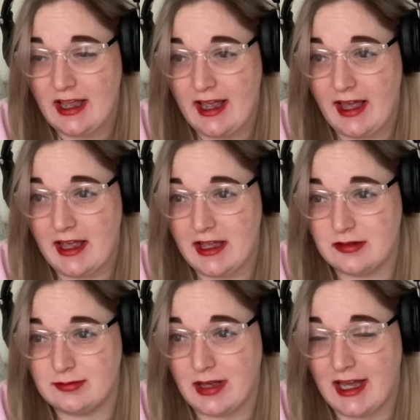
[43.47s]

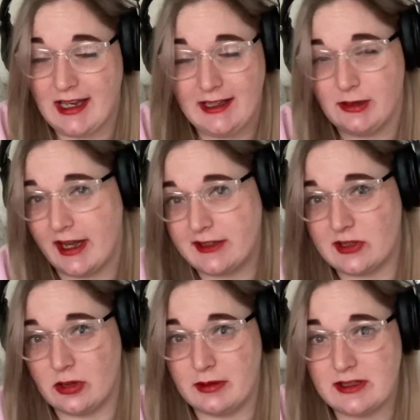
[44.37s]
I'll let you guys
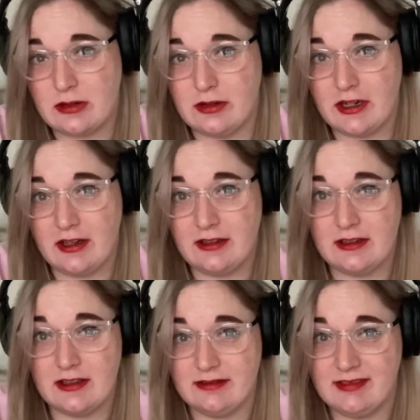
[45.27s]
know what's going on.
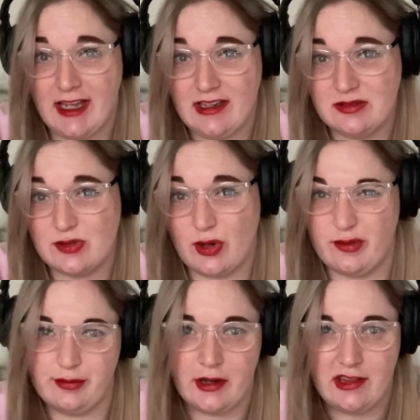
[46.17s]
It's sort
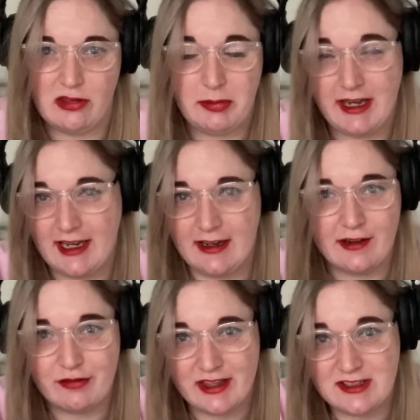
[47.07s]
of at the beginning
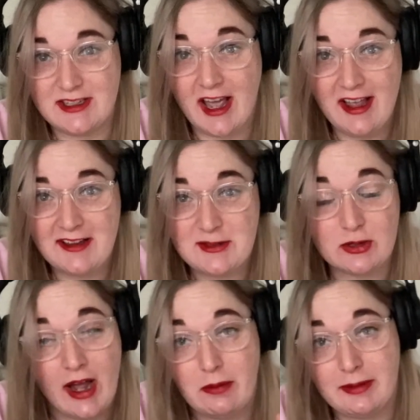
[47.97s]
of this year. So
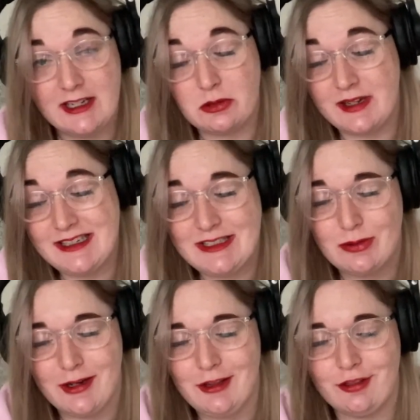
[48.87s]
happy
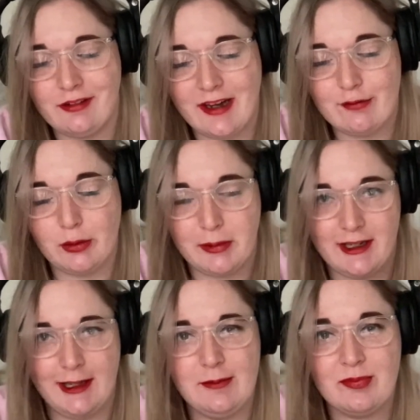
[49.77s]
2023,
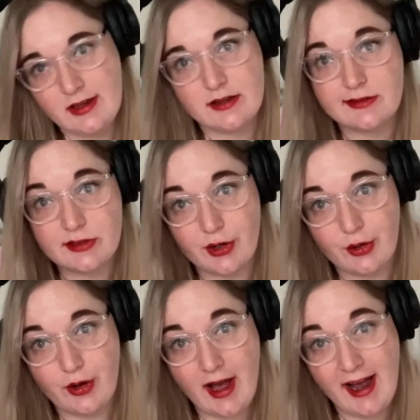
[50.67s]
everybody.
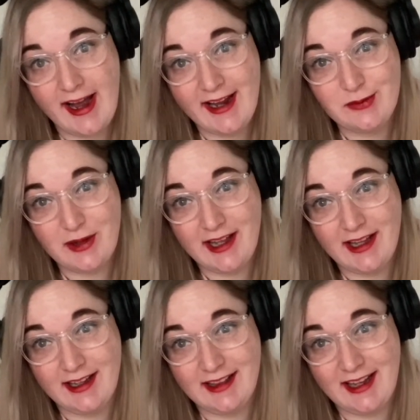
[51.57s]
So I
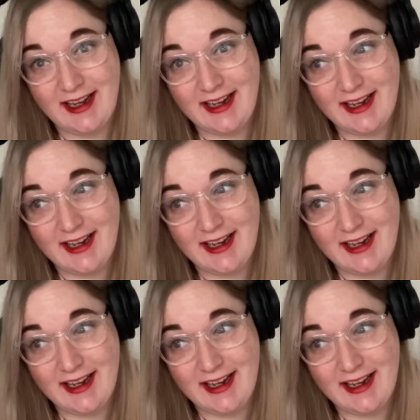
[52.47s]
will